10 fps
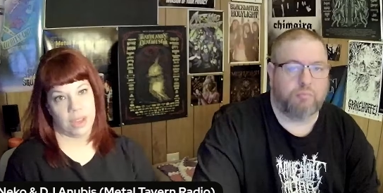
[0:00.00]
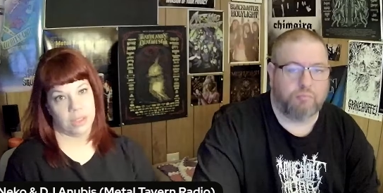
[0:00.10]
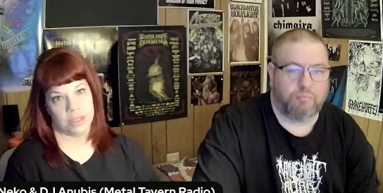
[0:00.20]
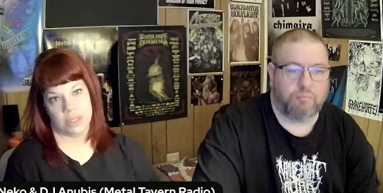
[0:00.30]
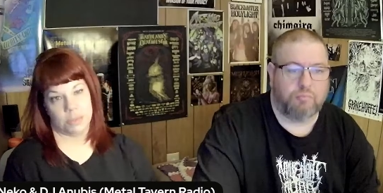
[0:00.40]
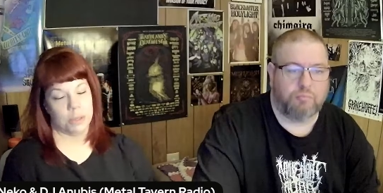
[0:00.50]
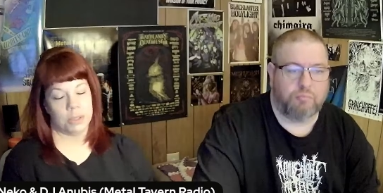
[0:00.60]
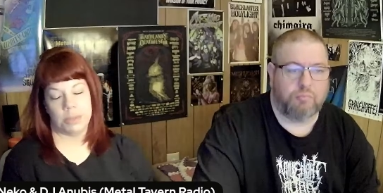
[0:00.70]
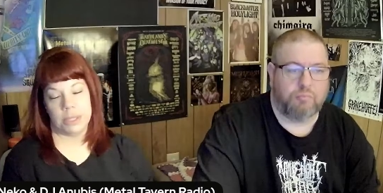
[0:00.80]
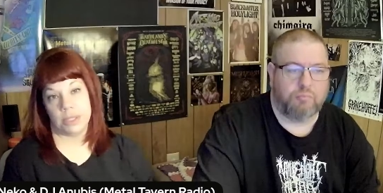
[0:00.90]
Speaker 1: then it's
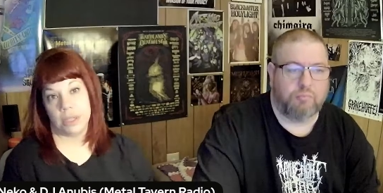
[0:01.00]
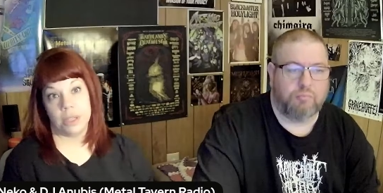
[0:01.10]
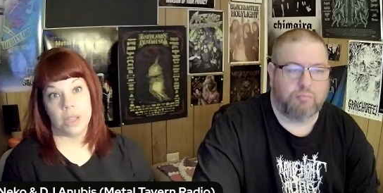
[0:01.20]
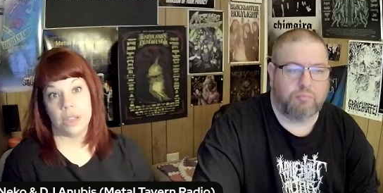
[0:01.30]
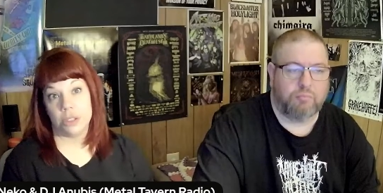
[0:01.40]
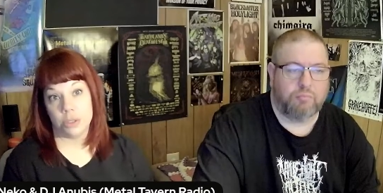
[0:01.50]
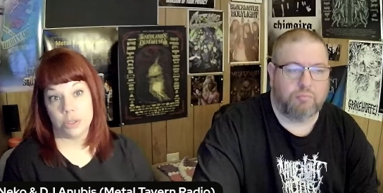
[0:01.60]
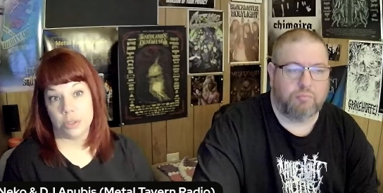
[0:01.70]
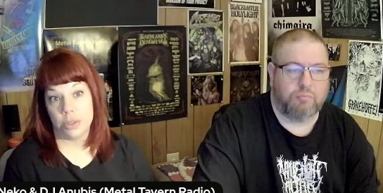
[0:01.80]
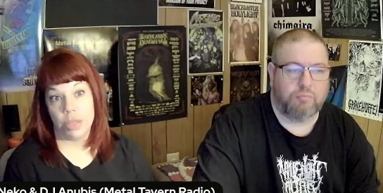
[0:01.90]
supposed to be a
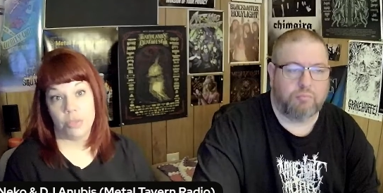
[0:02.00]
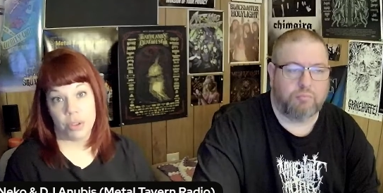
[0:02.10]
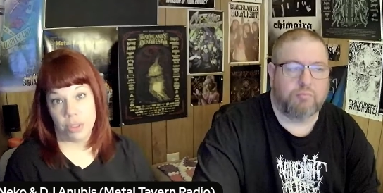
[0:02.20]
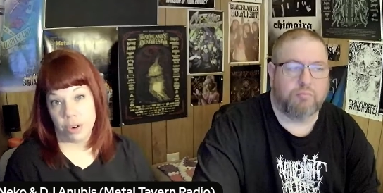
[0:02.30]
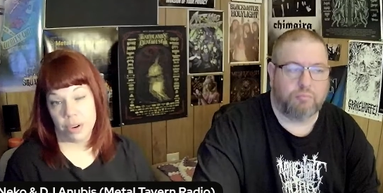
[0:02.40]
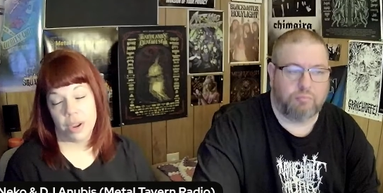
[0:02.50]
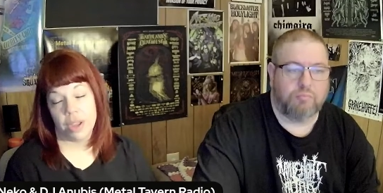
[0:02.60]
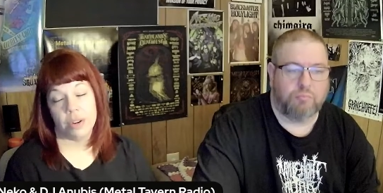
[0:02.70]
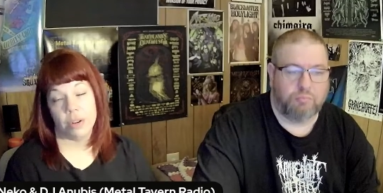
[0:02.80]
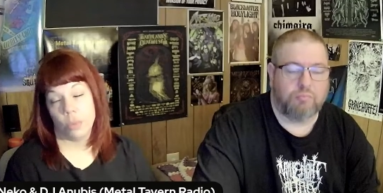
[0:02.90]
psychological thriller
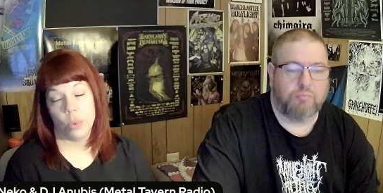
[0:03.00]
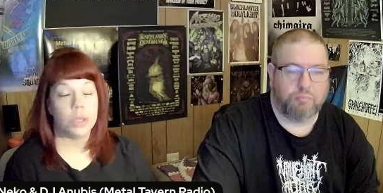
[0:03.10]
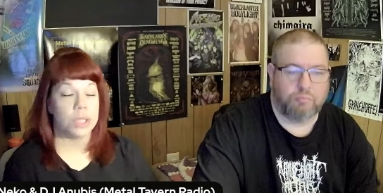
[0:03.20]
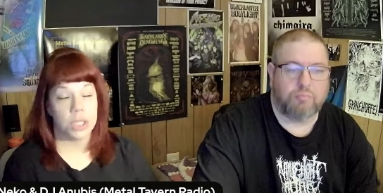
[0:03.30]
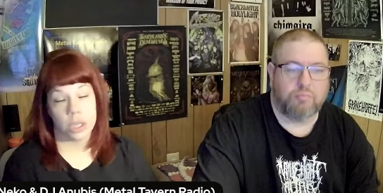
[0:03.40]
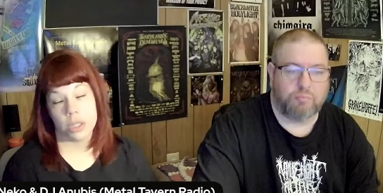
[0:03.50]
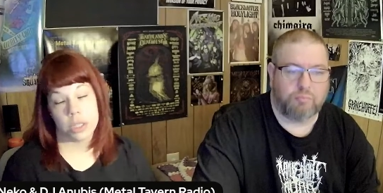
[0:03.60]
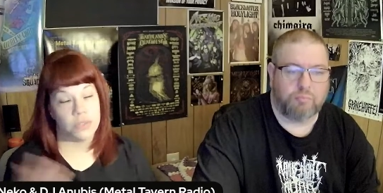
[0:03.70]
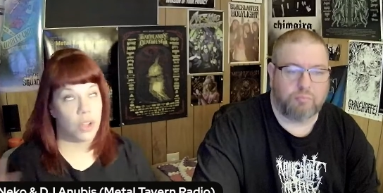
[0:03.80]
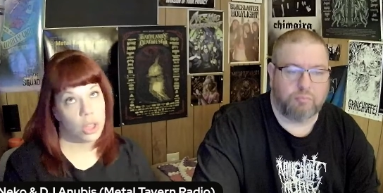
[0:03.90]
and her world
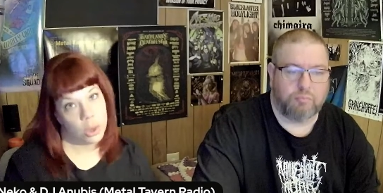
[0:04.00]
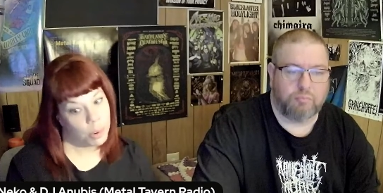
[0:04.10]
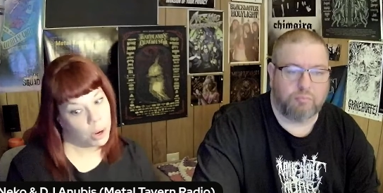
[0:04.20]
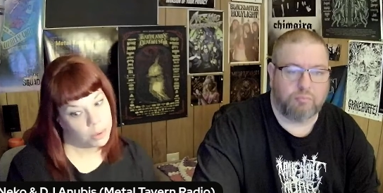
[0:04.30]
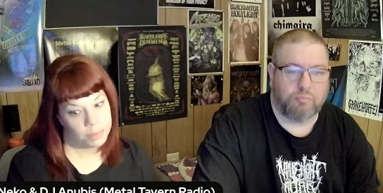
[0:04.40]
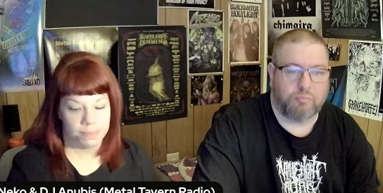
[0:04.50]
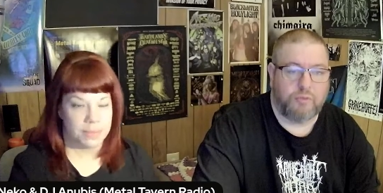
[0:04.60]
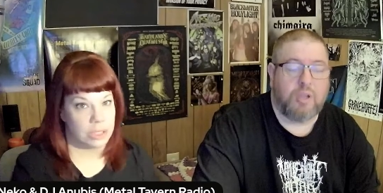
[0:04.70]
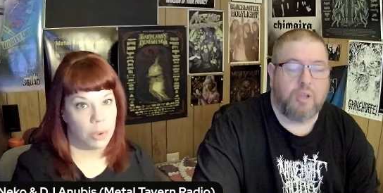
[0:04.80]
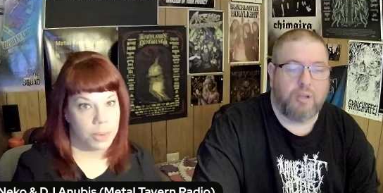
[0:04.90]
starts falling apart
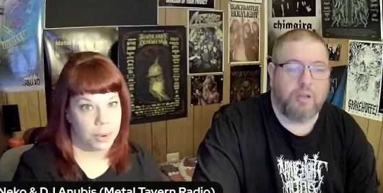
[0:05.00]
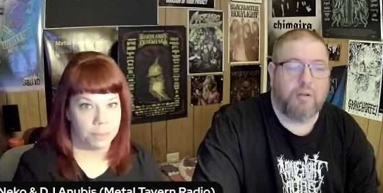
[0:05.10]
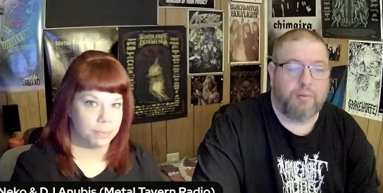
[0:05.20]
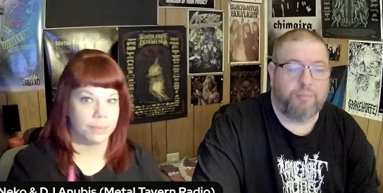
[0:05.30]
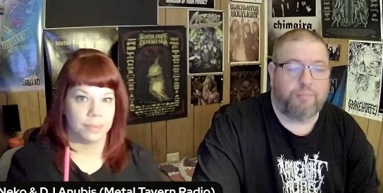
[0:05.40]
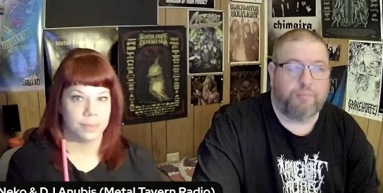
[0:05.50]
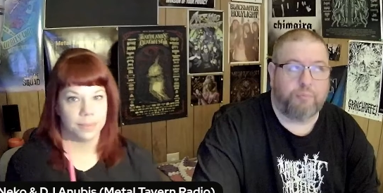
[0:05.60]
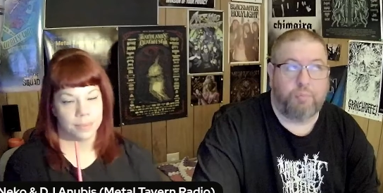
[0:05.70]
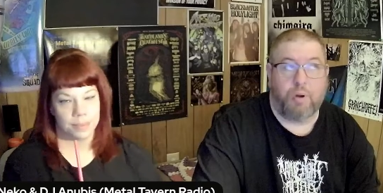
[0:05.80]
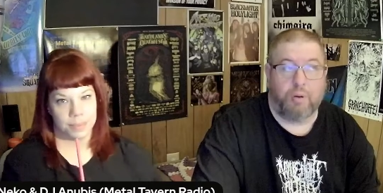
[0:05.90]
that's all we know
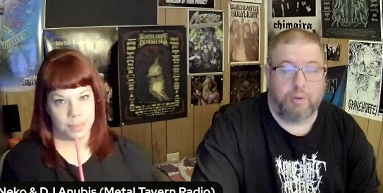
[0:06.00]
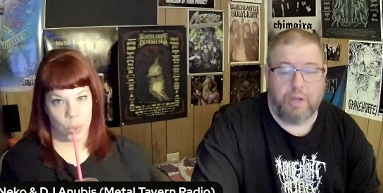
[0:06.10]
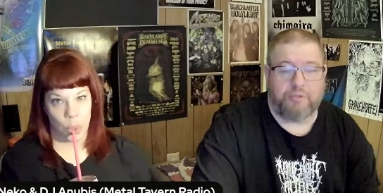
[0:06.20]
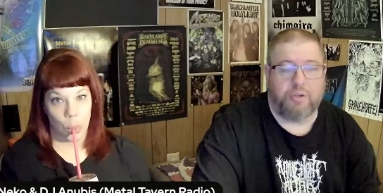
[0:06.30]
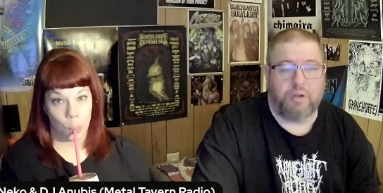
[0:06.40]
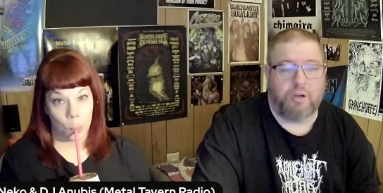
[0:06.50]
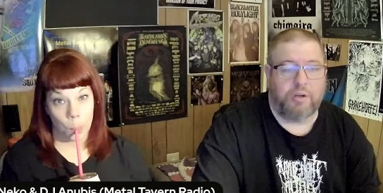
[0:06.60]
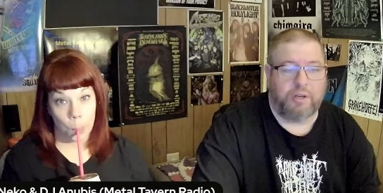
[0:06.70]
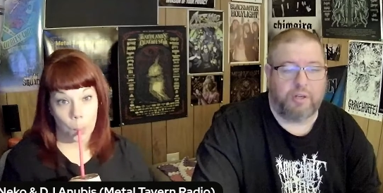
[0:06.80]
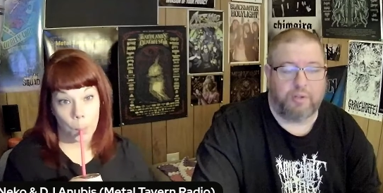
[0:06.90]
Speaker 2: but we also know
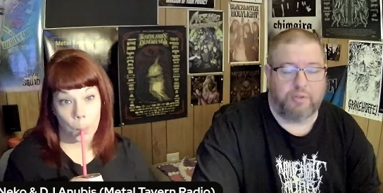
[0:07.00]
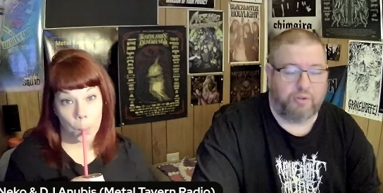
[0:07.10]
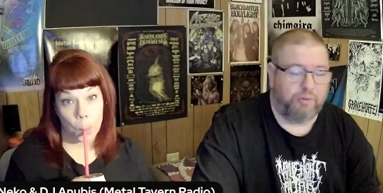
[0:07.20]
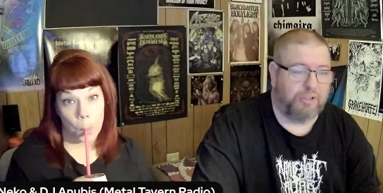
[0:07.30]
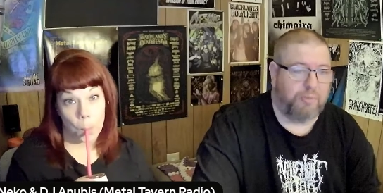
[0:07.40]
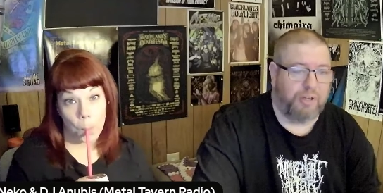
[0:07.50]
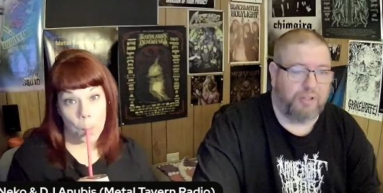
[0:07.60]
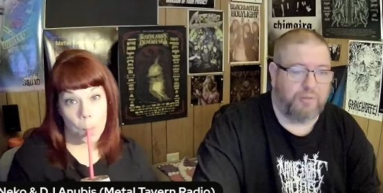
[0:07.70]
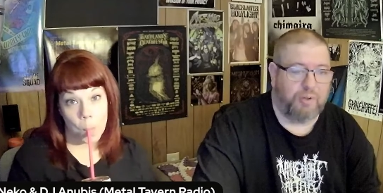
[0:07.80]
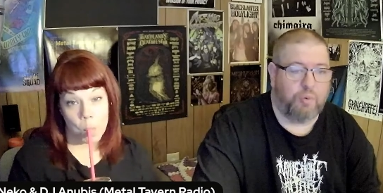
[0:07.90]
that it's directed by
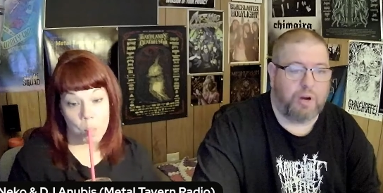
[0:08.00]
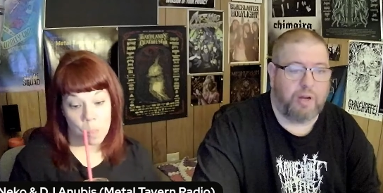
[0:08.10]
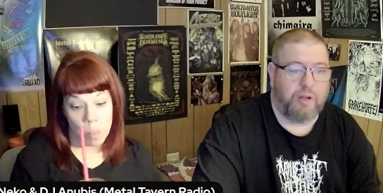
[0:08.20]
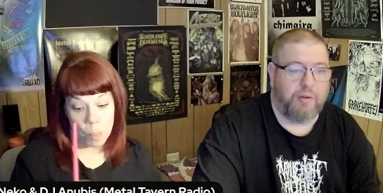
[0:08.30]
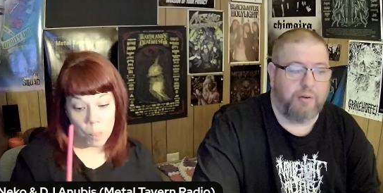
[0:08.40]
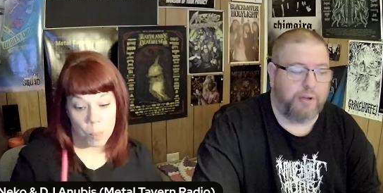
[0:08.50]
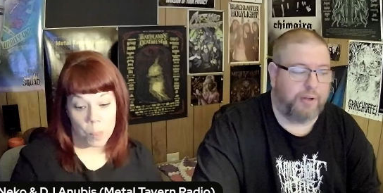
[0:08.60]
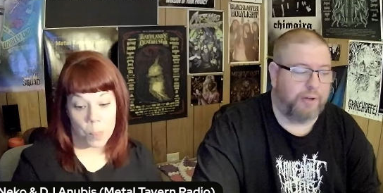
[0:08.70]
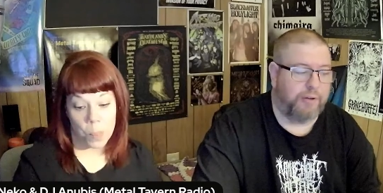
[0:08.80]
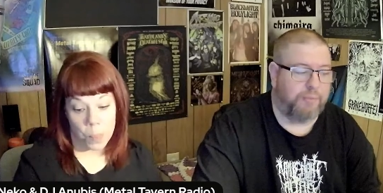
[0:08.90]
olivia wilde
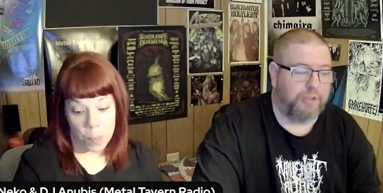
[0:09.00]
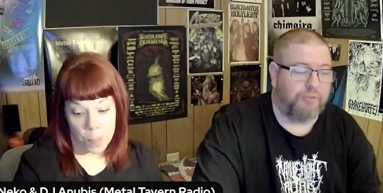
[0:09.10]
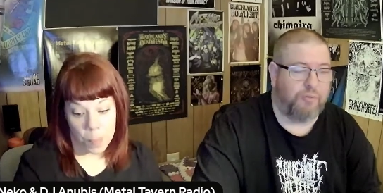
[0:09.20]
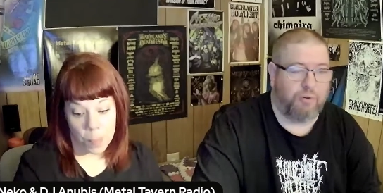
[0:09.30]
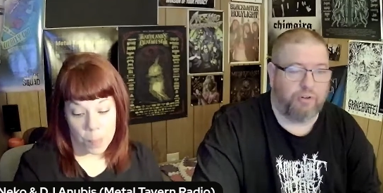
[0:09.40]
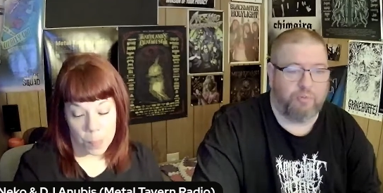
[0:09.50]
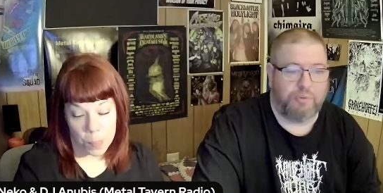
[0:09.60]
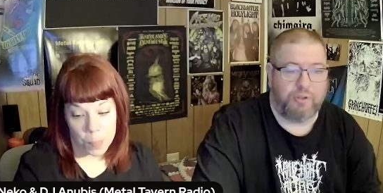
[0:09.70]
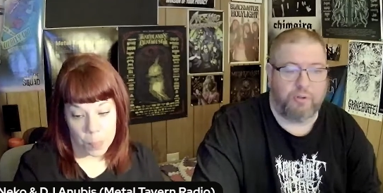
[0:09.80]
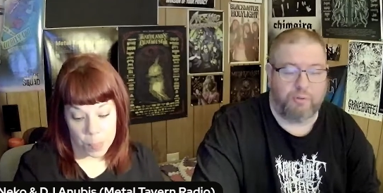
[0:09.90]
um, yes florence
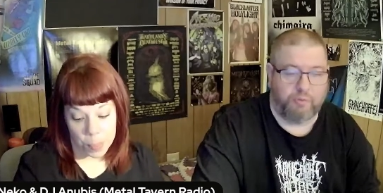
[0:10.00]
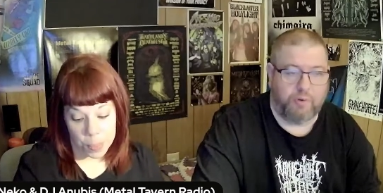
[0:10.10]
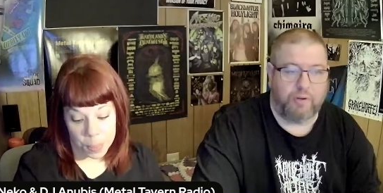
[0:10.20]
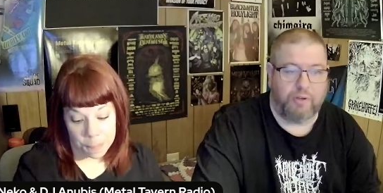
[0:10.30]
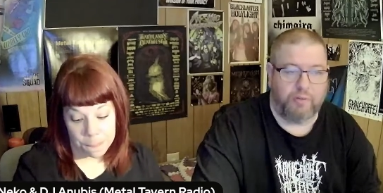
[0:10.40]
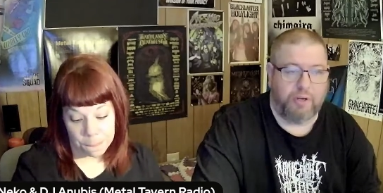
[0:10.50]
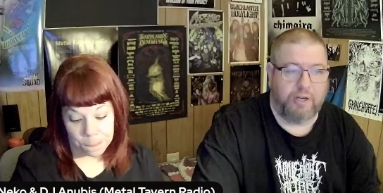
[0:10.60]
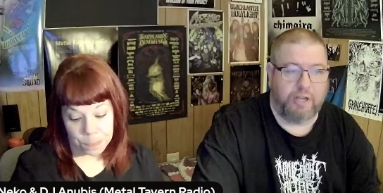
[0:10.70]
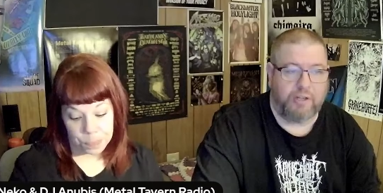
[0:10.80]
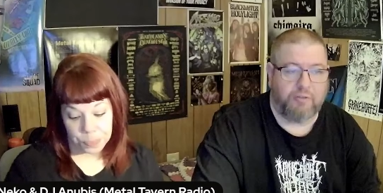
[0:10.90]
pugh who's a very
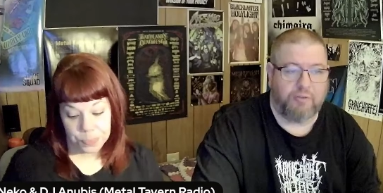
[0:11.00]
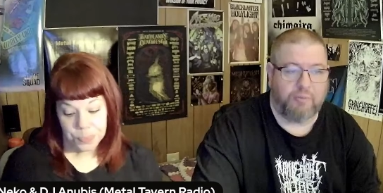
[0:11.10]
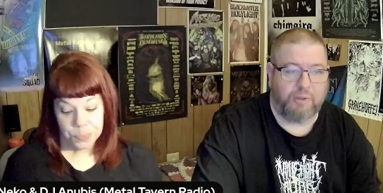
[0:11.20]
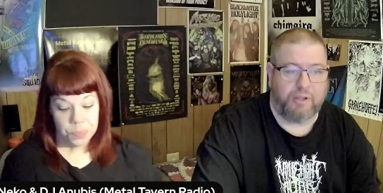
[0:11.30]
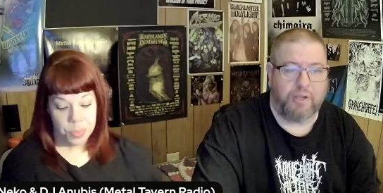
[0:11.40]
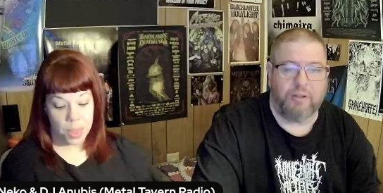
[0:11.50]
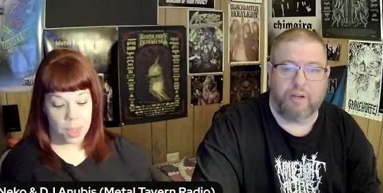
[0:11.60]
great actress we like a